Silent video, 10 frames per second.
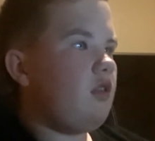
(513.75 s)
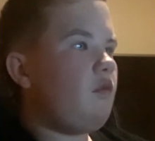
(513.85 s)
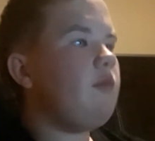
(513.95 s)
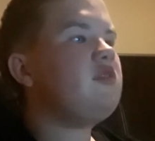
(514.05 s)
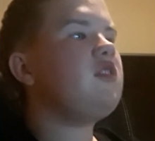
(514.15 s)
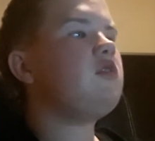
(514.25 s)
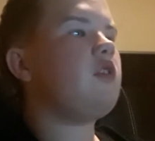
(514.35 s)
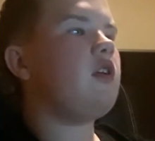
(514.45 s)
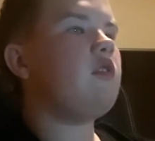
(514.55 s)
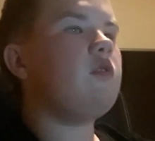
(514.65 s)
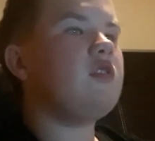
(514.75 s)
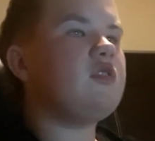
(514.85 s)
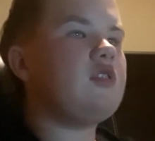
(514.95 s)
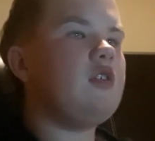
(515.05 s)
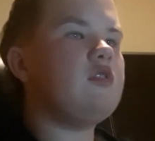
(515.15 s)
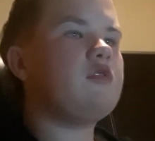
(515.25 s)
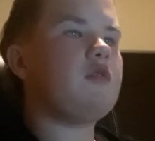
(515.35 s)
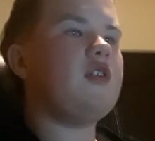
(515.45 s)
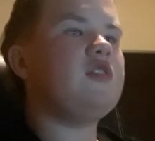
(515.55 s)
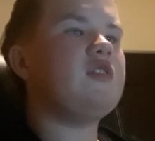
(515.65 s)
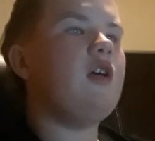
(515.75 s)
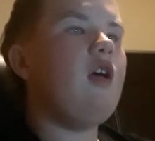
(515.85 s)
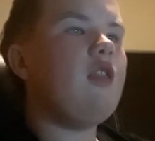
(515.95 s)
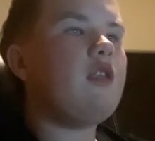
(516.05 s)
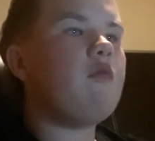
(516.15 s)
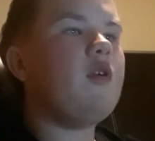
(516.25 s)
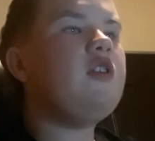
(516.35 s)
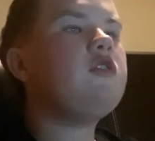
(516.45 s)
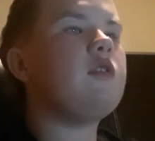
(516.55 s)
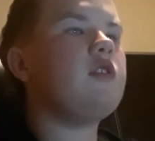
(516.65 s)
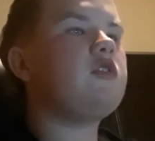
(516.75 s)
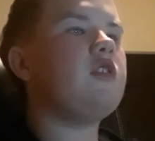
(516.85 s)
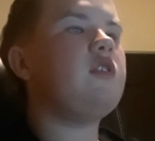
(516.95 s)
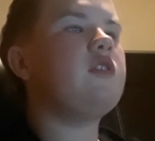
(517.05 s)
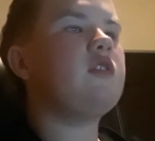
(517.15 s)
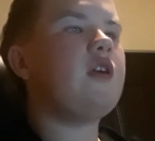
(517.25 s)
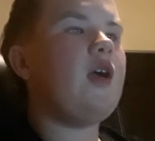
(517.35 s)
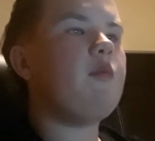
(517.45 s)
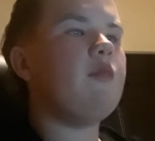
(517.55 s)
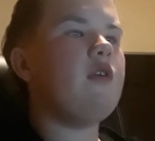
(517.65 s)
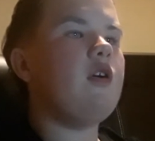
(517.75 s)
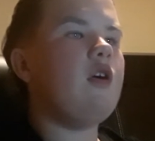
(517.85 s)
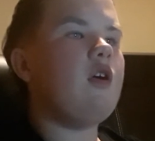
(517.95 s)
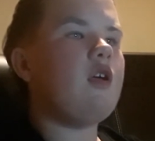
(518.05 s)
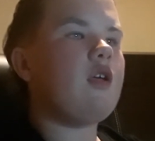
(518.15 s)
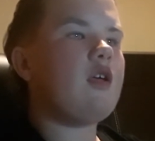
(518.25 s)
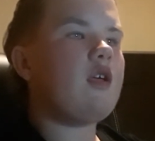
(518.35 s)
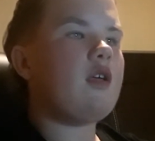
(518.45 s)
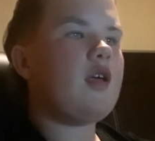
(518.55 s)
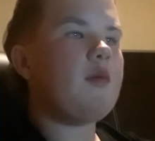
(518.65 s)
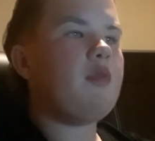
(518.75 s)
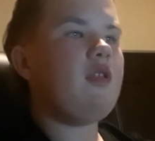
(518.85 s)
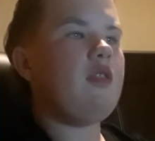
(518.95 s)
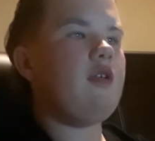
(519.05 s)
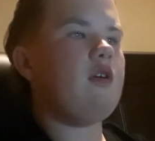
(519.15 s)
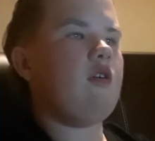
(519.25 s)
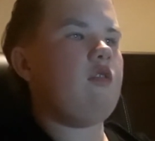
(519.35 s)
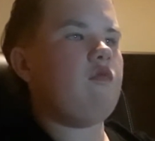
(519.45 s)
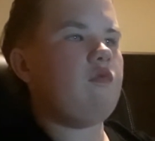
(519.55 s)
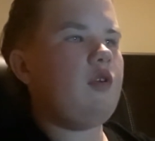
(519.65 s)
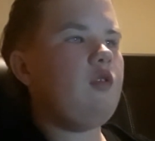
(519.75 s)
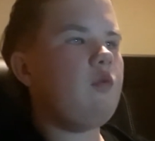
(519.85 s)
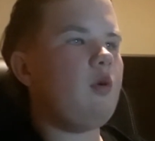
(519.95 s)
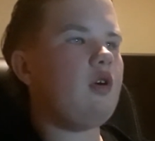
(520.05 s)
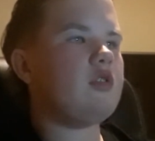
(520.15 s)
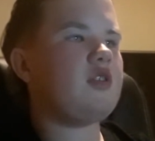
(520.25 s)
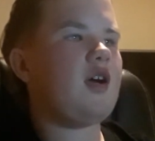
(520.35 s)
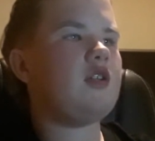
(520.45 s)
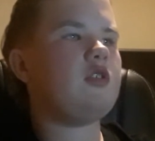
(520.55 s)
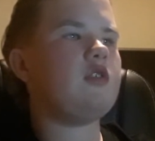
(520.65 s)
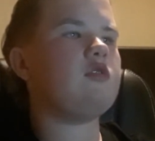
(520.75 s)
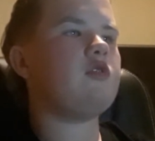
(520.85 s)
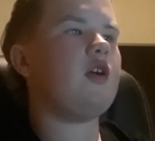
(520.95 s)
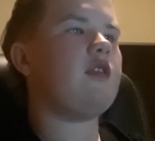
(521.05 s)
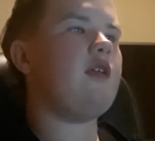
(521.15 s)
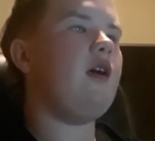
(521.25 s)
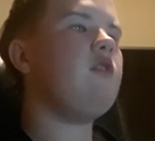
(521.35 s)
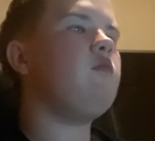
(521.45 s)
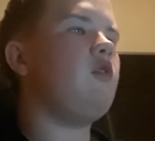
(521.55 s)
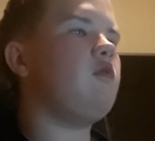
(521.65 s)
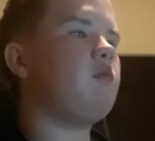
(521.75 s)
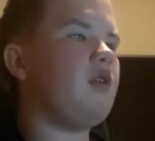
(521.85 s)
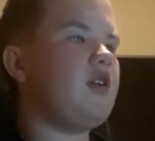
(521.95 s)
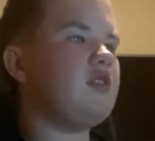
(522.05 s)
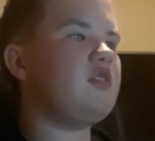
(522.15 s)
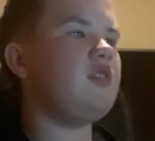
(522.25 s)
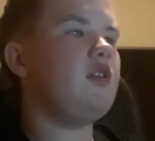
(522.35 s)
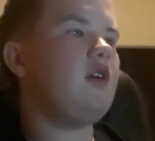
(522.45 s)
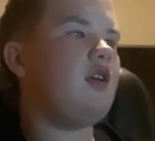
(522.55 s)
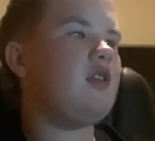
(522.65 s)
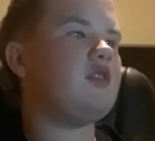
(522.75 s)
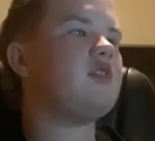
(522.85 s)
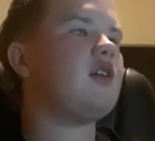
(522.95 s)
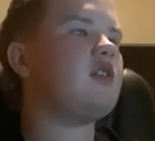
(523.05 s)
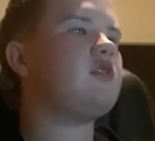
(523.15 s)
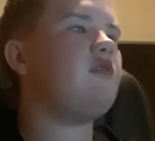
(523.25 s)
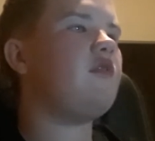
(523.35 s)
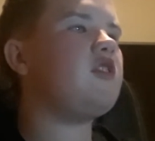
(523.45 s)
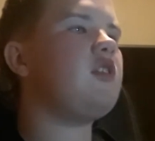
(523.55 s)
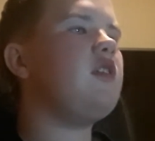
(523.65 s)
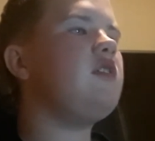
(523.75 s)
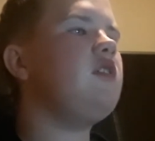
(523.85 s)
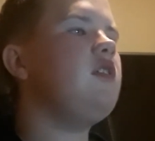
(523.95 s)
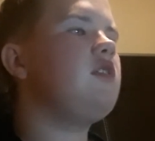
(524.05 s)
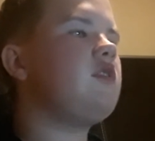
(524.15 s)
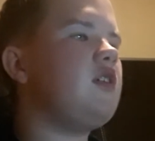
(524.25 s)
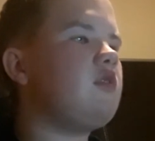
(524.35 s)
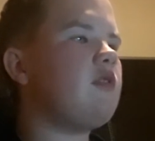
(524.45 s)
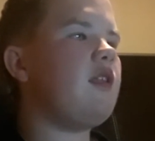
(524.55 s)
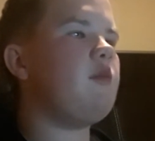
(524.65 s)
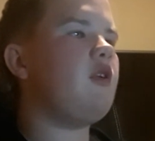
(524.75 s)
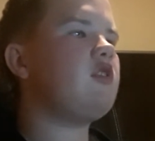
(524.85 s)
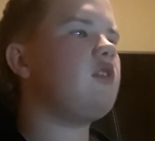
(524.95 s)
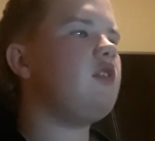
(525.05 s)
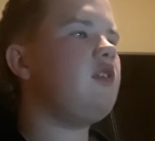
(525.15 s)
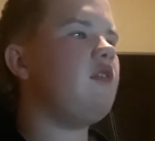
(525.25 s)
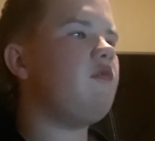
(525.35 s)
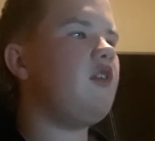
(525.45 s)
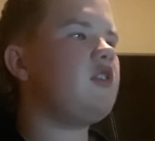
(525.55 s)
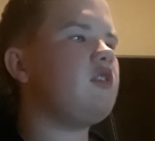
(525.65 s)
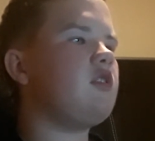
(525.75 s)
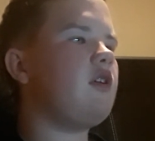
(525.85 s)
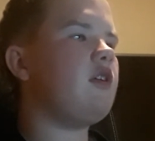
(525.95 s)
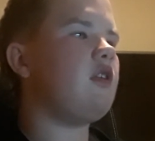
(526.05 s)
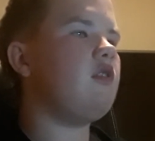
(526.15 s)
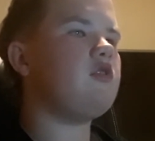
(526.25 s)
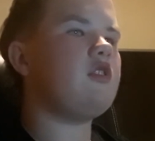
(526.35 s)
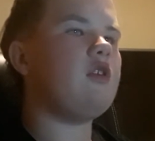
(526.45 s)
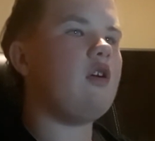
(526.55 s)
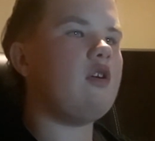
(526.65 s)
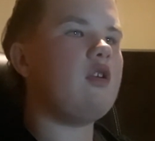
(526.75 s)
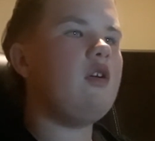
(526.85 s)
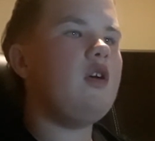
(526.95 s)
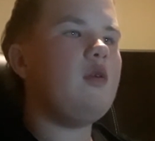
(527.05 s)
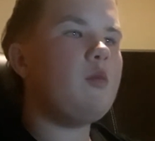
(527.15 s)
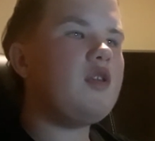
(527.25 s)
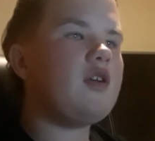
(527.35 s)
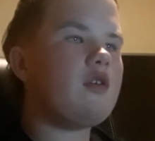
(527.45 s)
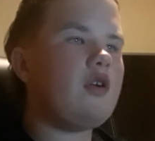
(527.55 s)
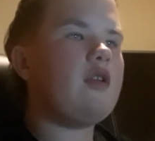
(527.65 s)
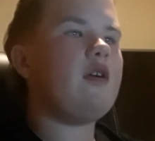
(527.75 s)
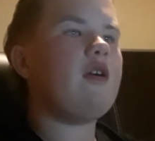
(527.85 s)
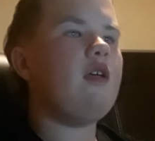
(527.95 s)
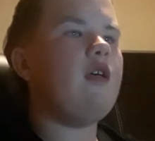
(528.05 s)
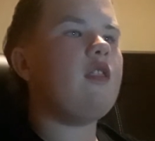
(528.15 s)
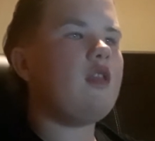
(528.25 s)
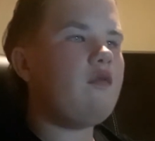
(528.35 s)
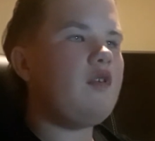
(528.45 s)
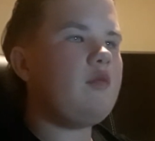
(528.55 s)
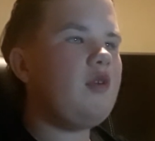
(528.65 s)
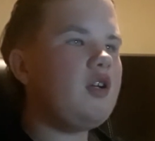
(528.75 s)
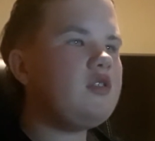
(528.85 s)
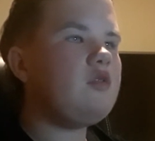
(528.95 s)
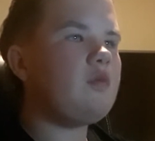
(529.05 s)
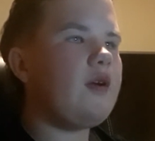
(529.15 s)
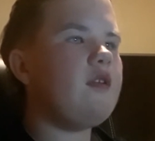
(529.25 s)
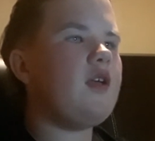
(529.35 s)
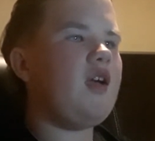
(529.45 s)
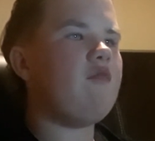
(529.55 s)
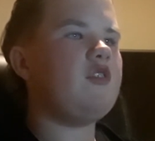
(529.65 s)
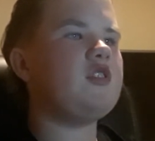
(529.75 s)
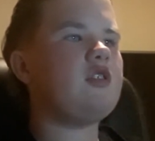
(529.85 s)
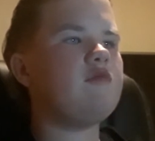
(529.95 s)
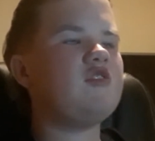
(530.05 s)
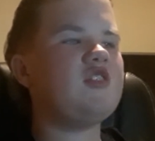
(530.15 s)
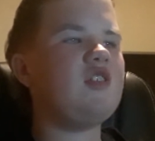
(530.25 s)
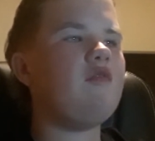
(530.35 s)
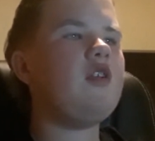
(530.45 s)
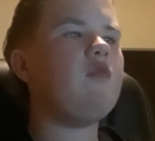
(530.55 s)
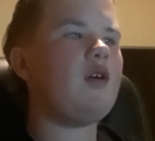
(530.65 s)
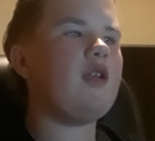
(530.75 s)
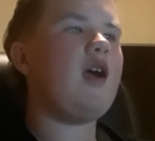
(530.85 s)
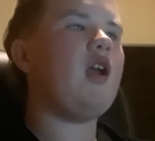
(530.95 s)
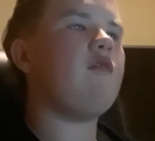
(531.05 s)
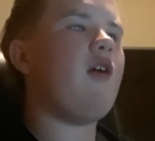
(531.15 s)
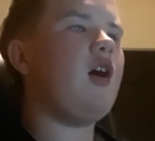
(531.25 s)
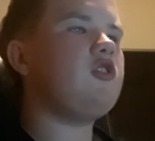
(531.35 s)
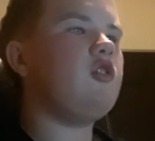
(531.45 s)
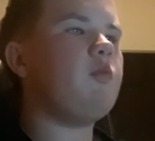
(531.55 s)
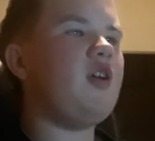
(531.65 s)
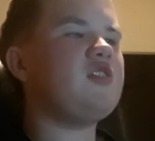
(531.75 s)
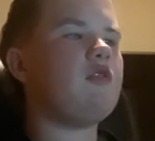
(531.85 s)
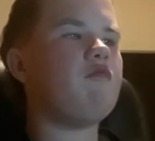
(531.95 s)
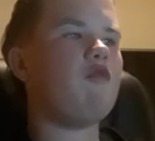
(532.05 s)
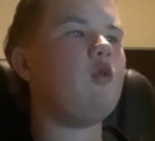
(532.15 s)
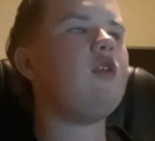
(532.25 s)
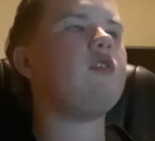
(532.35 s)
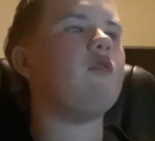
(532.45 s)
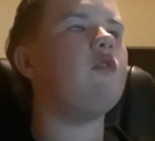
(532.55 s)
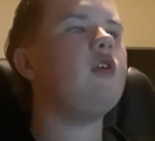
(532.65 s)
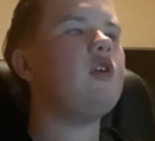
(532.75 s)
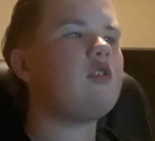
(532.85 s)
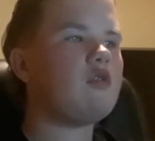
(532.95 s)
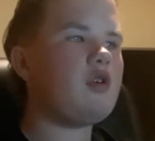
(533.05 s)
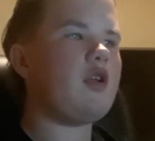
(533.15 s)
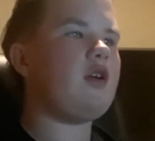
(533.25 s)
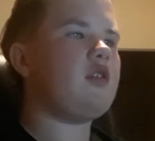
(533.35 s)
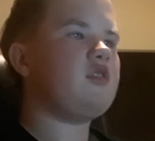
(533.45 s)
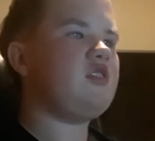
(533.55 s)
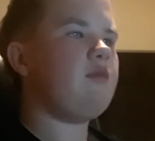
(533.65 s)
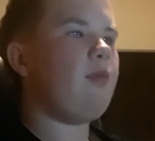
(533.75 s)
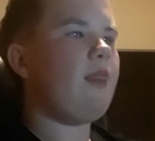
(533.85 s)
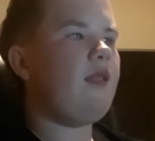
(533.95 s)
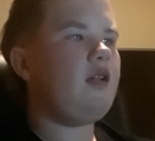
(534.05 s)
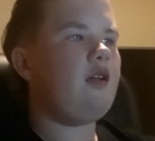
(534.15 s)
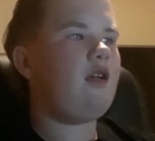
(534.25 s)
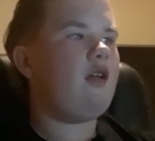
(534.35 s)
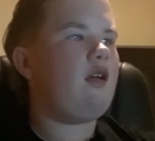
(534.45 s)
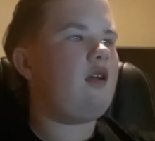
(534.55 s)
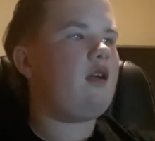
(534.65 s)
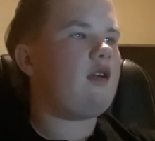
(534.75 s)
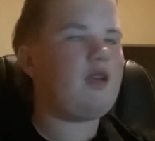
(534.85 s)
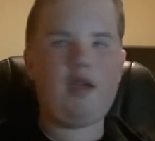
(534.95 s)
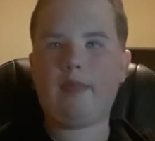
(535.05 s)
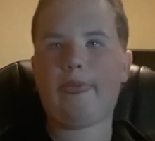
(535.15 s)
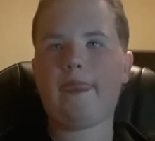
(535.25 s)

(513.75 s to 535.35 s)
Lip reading: The website's critical concerns reads, the real trilogy, Kepa, the real works How to Train Your Dragon, The Hidden World brings in the saga to visually dazzle the emotionally affection conclusion on Metacritic. The film has a weight average of 71 out of 100 based on 42 critics. Okay.